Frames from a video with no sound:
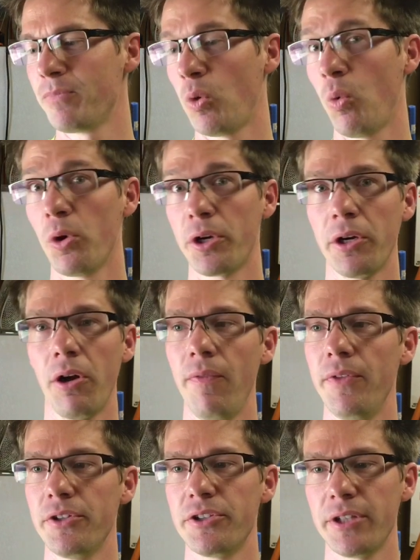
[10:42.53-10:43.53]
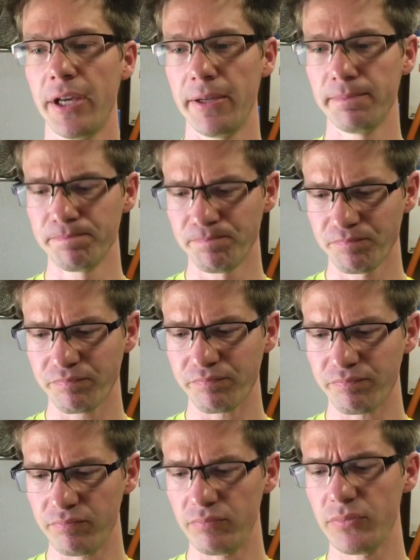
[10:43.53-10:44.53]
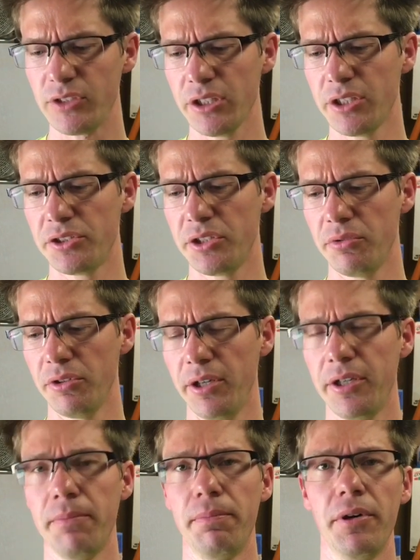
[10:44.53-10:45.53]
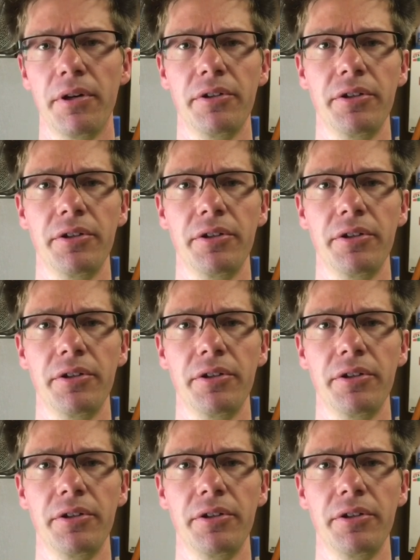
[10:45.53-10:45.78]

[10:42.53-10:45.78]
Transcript: working on this thing, because he really did put,